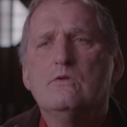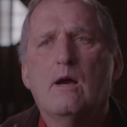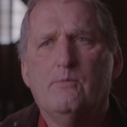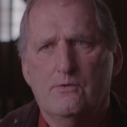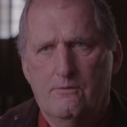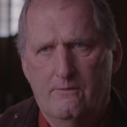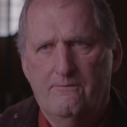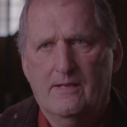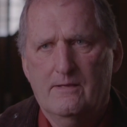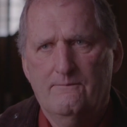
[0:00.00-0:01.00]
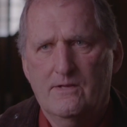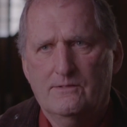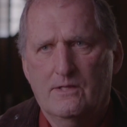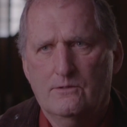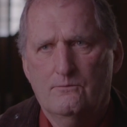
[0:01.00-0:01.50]
double your
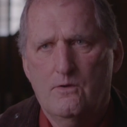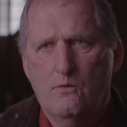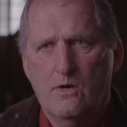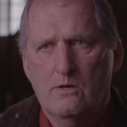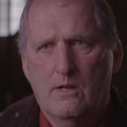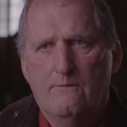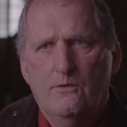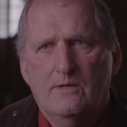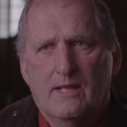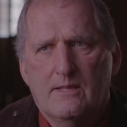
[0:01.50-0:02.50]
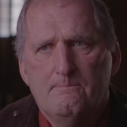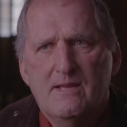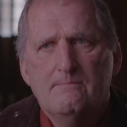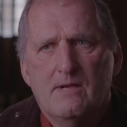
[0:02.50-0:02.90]
effectiveness as a rower if you can get the big